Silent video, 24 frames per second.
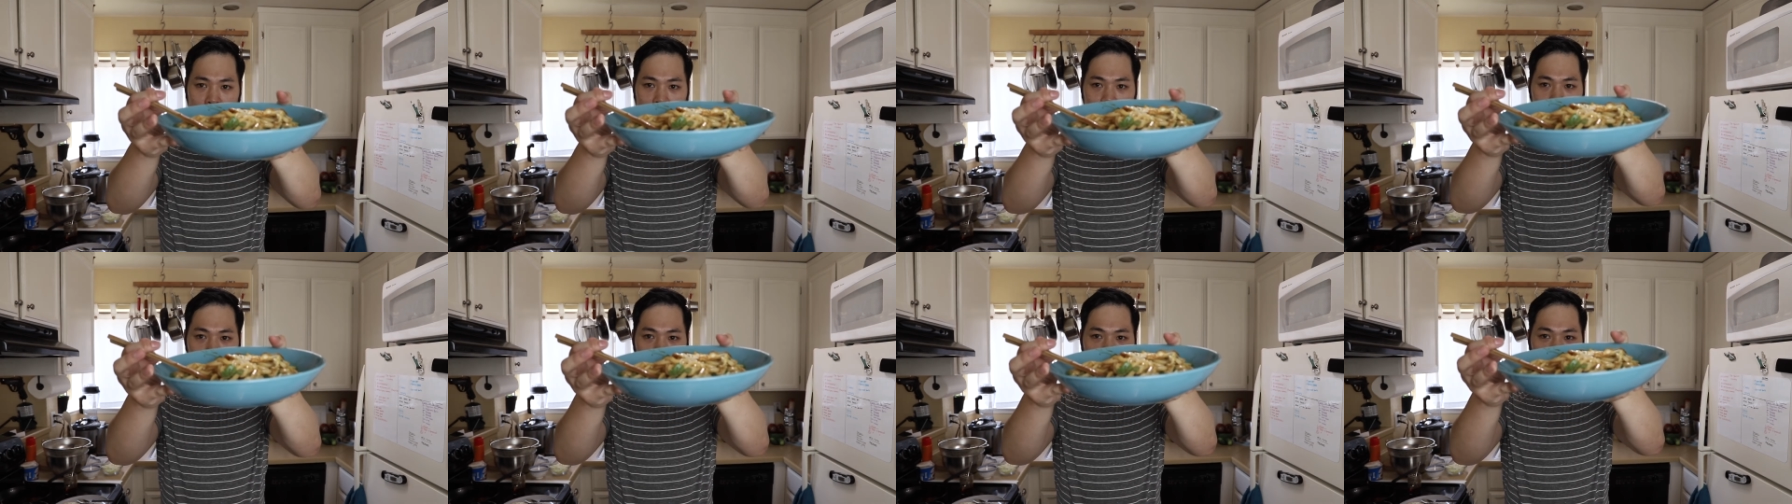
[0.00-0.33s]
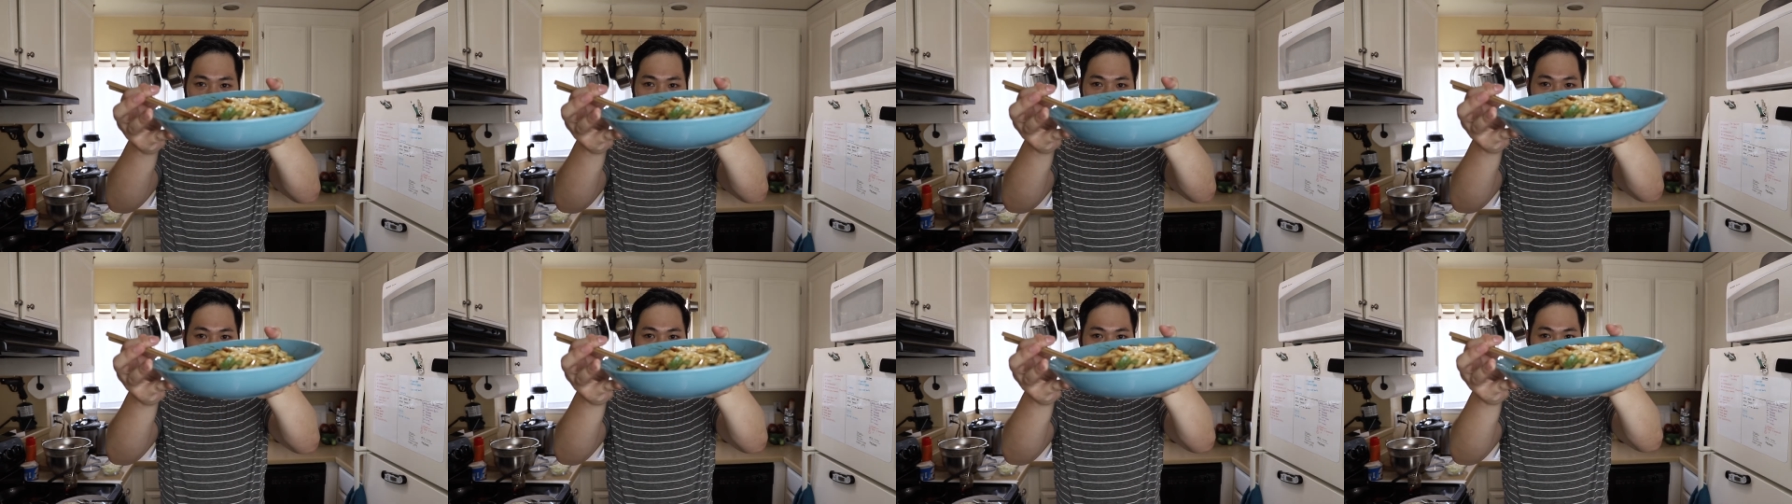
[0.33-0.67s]
Oh,
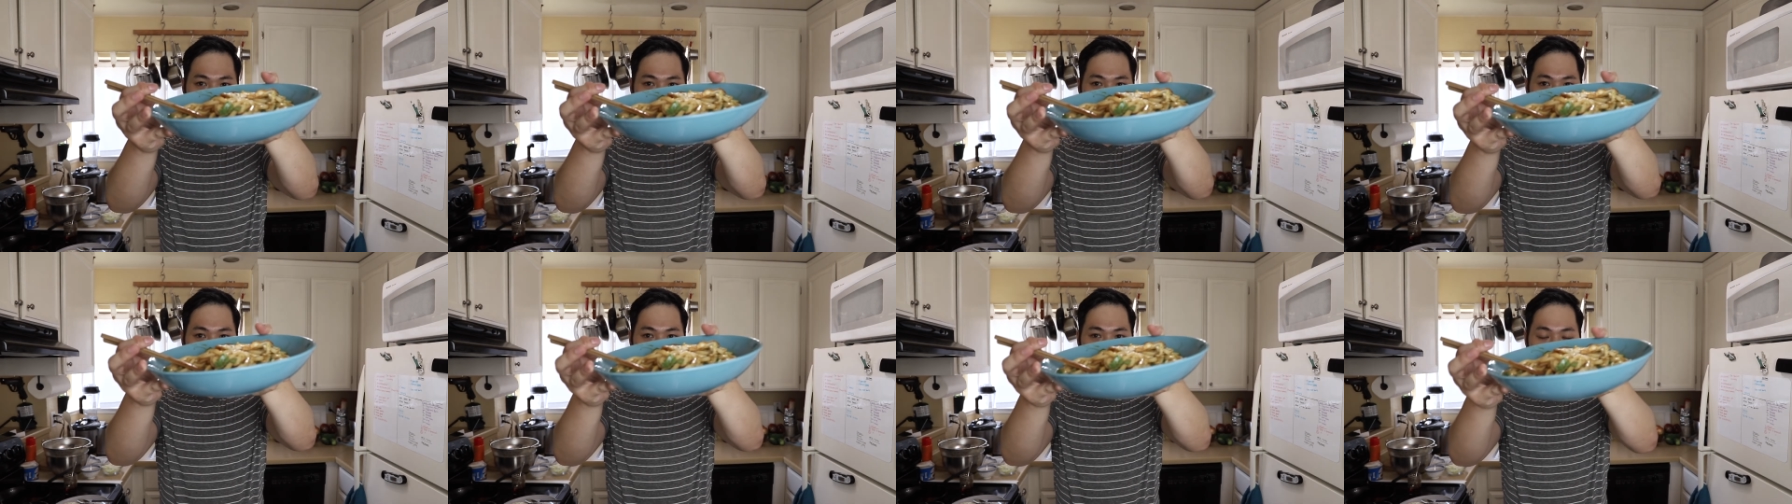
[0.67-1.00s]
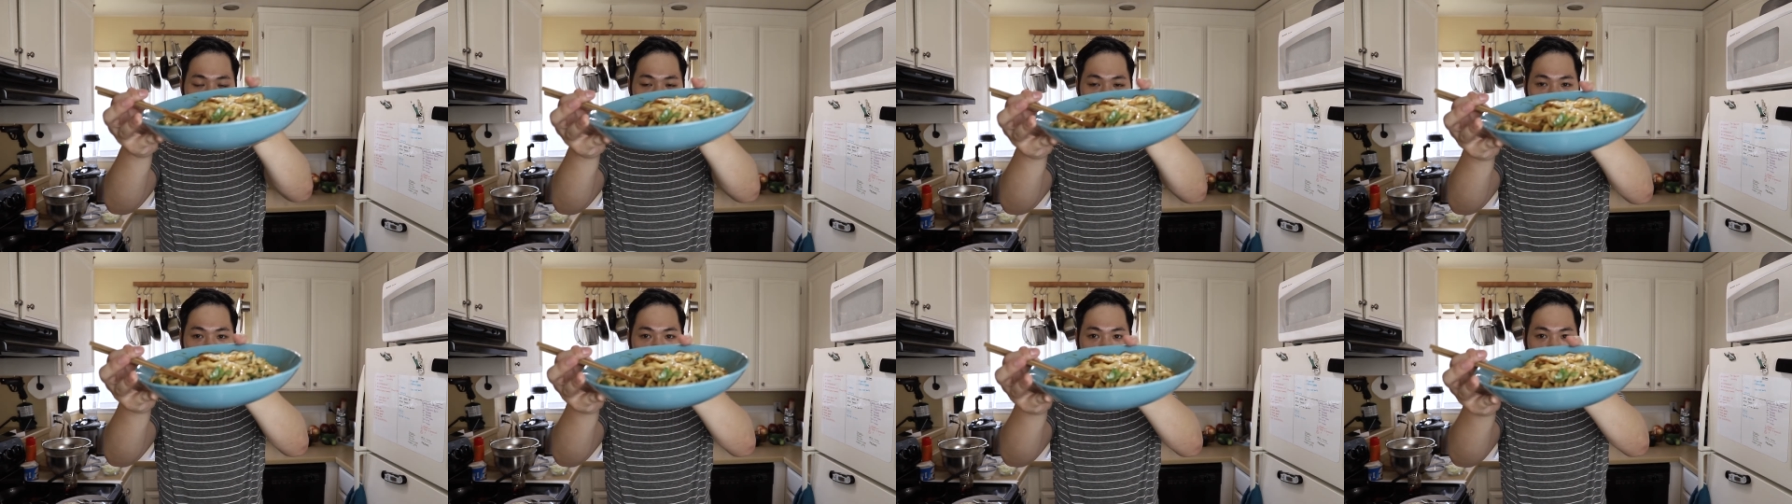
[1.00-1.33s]
that's so good. That
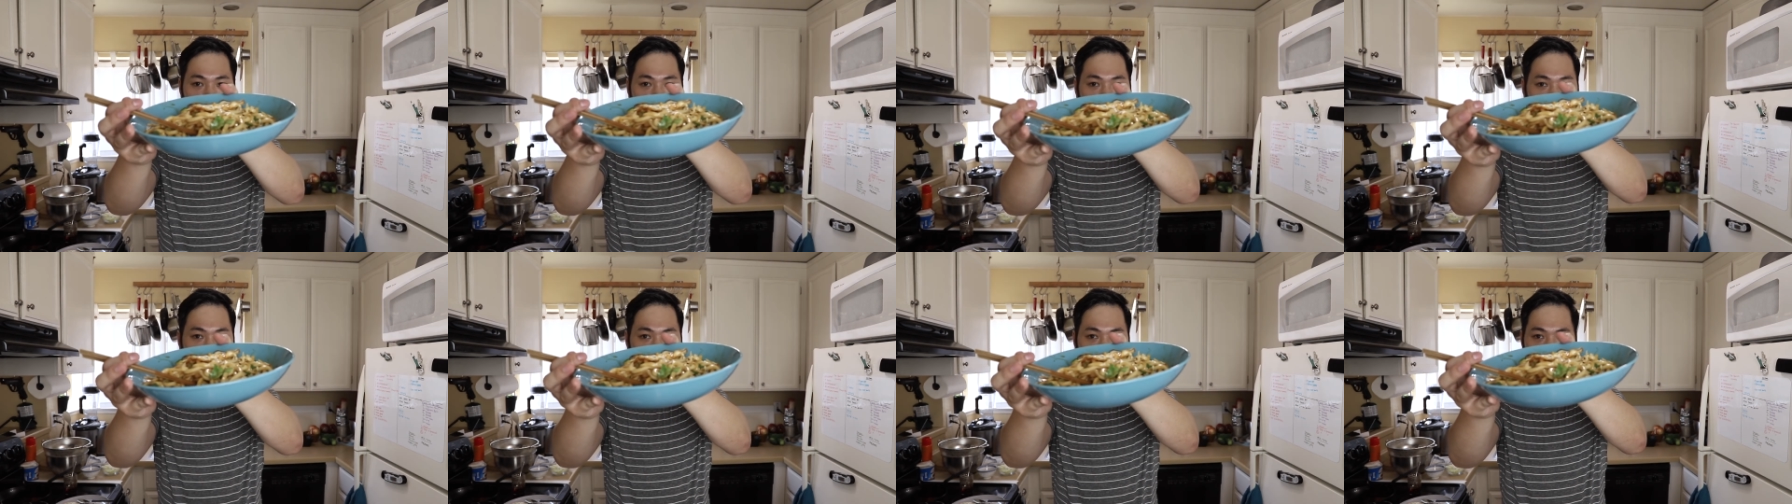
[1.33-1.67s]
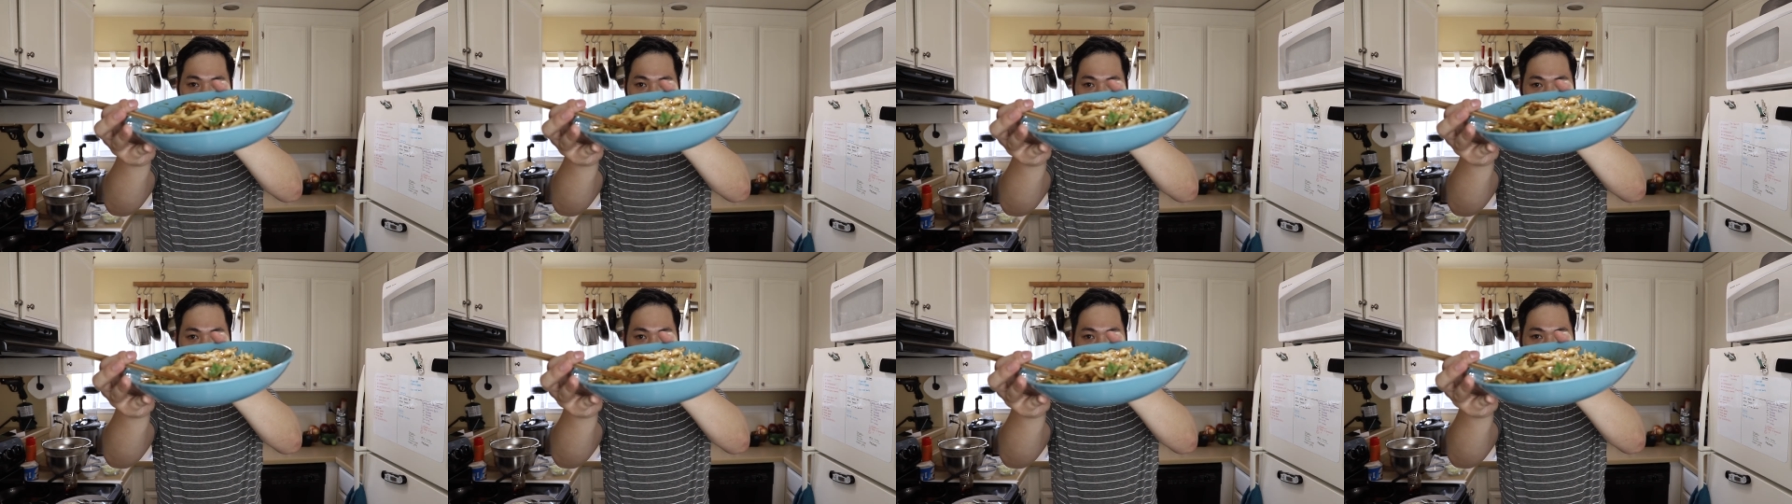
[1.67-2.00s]
is so,
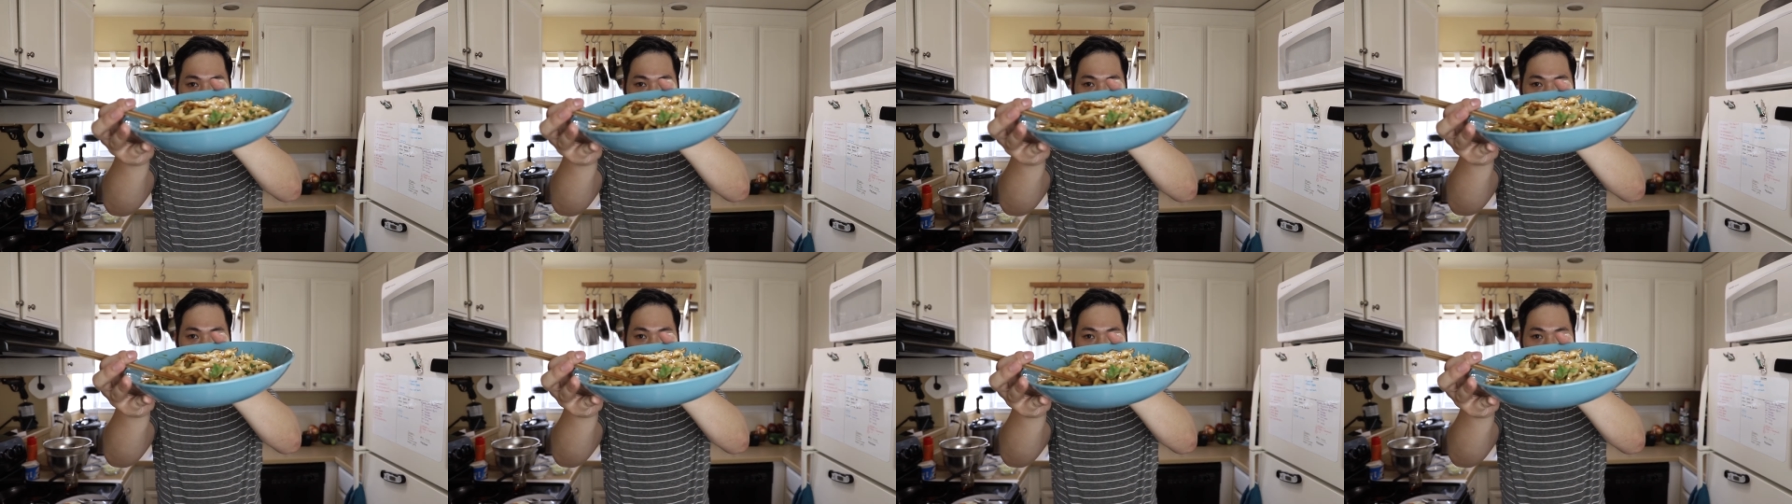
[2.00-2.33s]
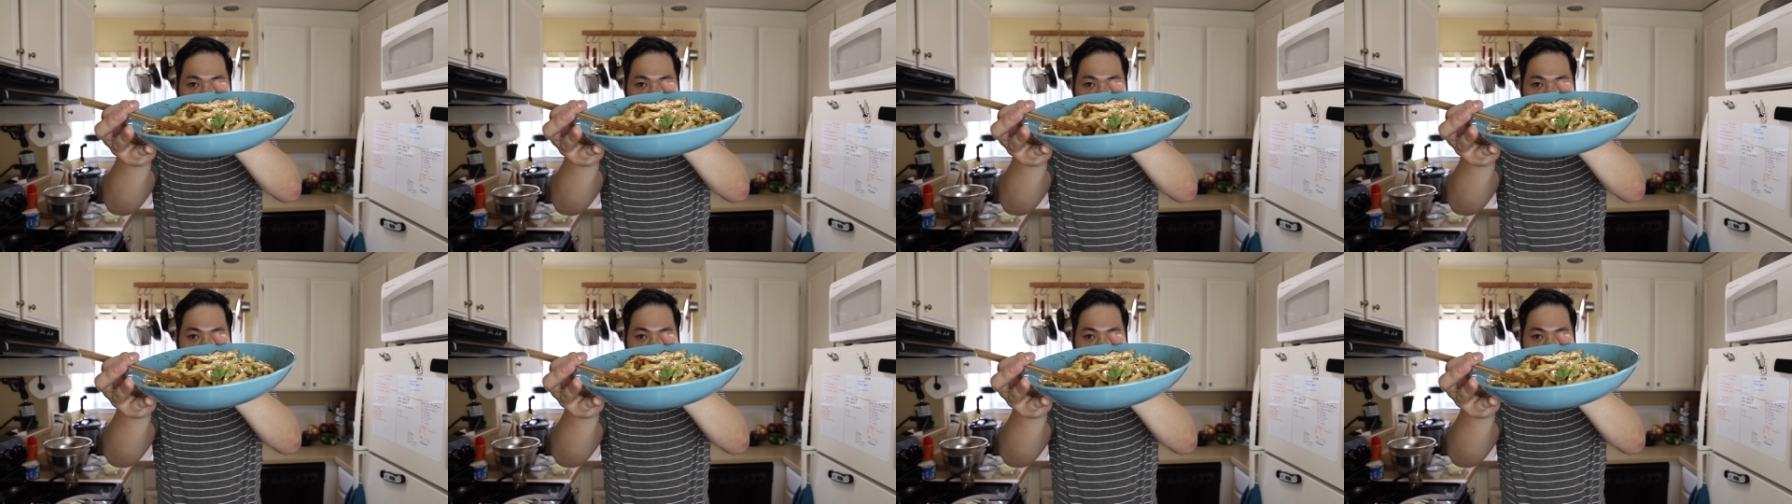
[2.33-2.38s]
so good.